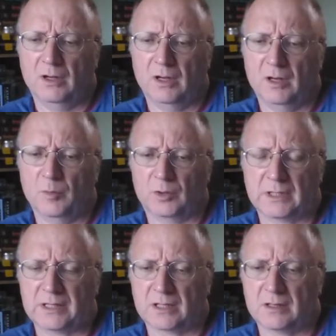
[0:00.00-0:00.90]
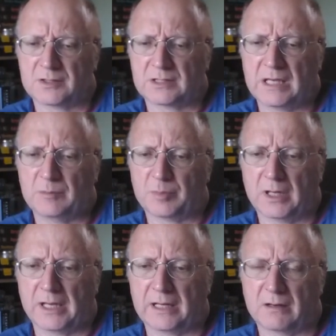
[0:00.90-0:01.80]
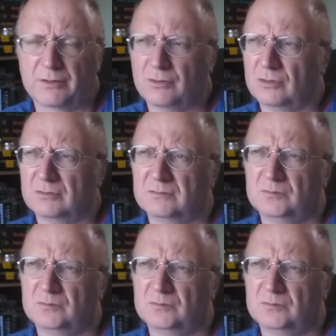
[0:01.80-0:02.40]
on other guys' gameplay, and I thought,